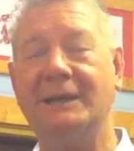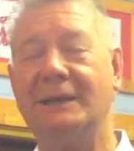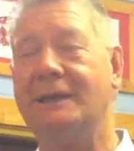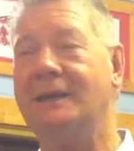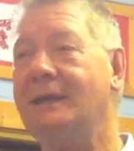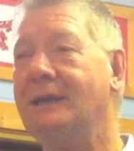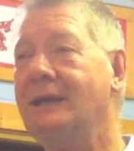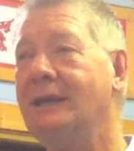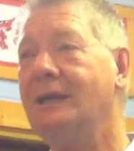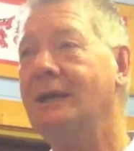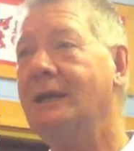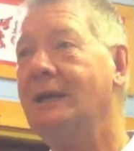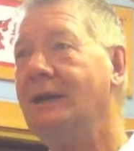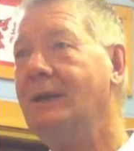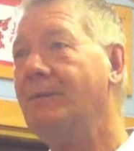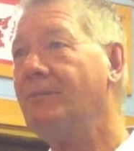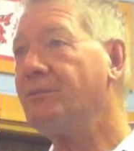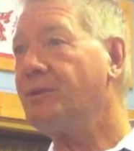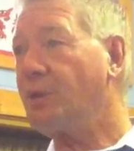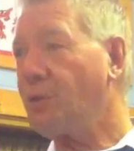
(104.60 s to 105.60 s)
and
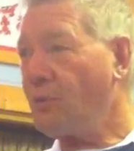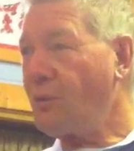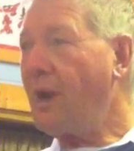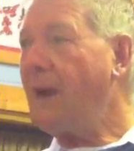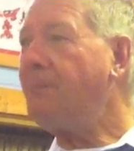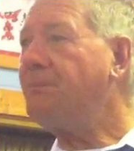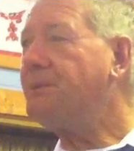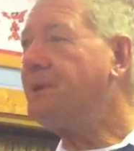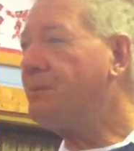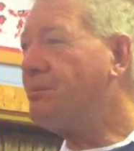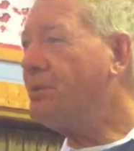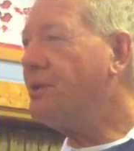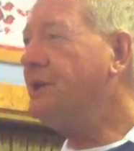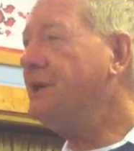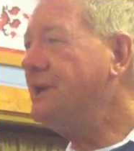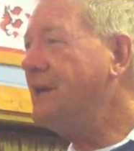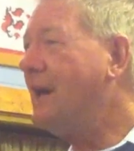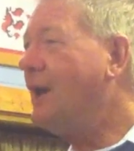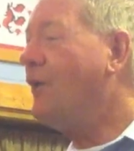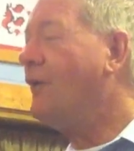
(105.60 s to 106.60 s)
wrapped the pretty
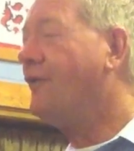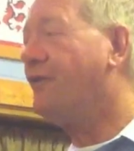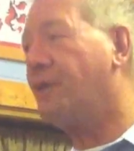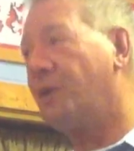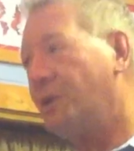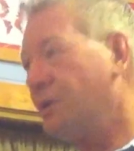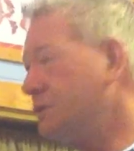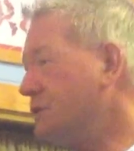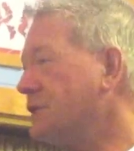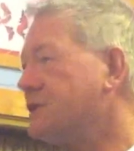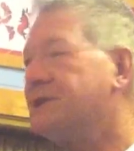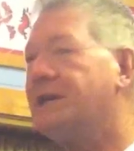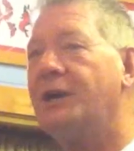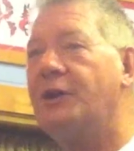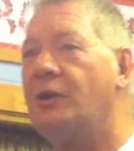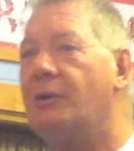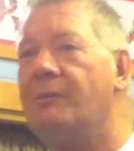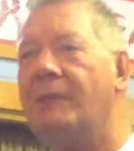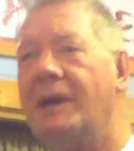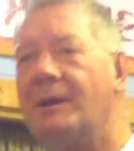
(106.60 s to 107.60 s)
doll for her, just like
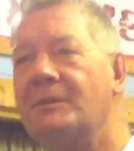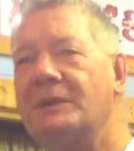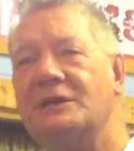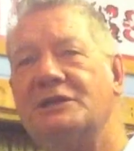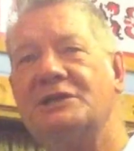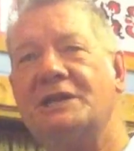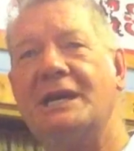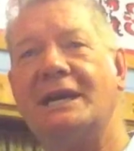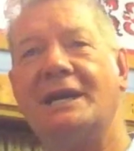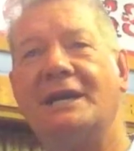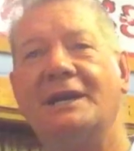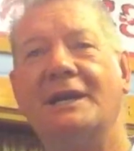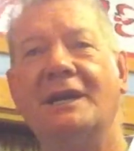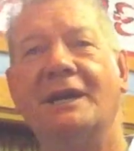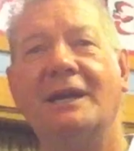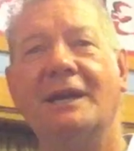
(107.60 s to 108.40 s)
her mommy said.